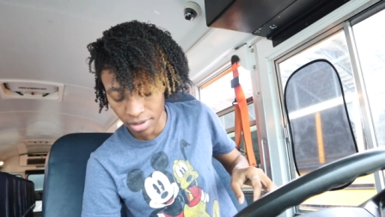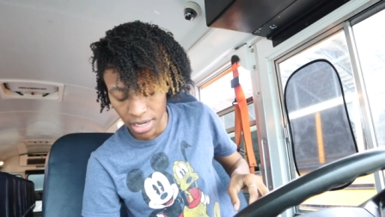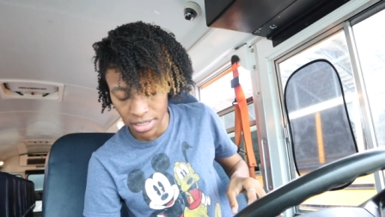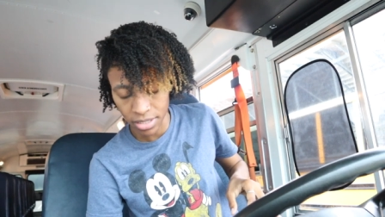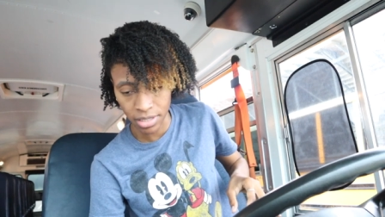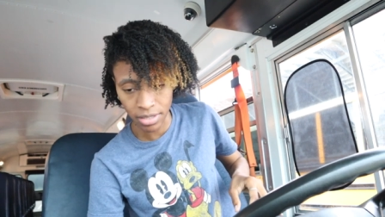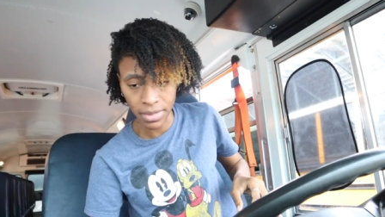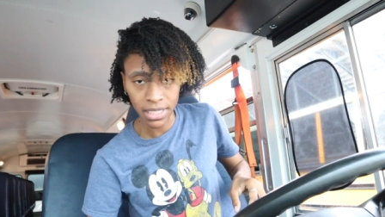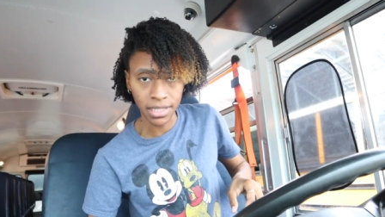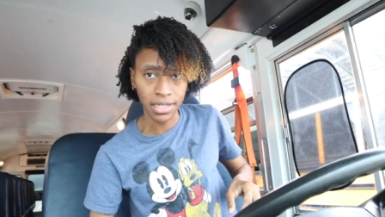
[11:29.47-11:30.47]
actually,
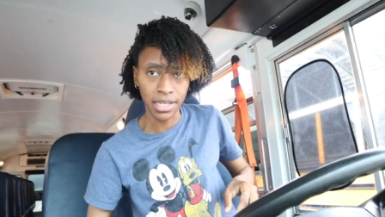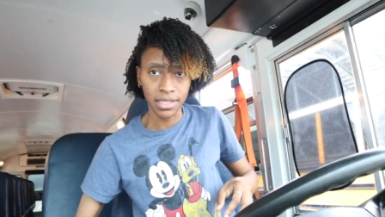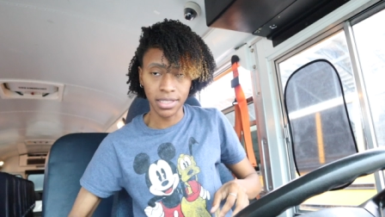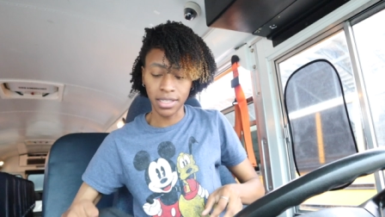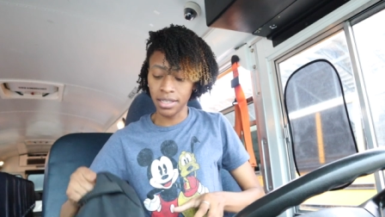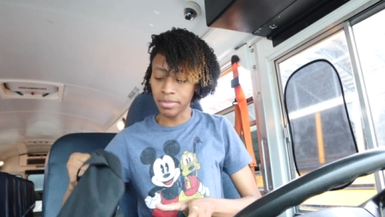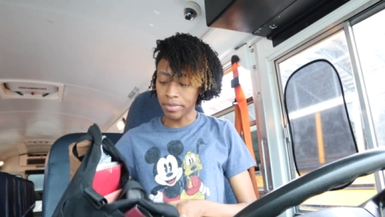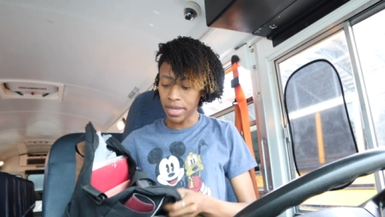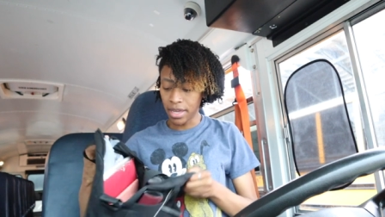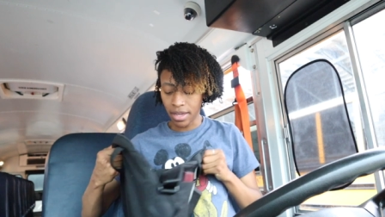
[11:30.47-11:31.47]
my snack is in my
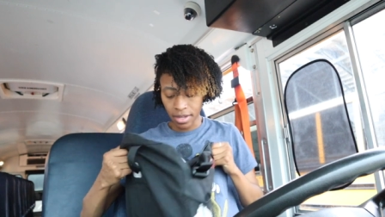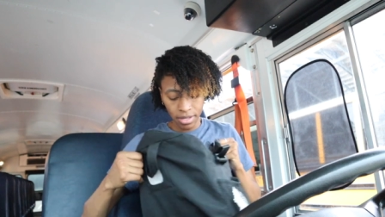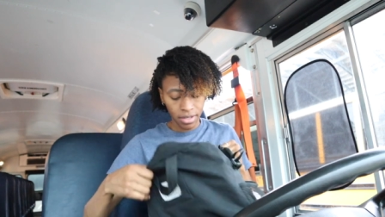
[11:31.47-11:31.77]
bag.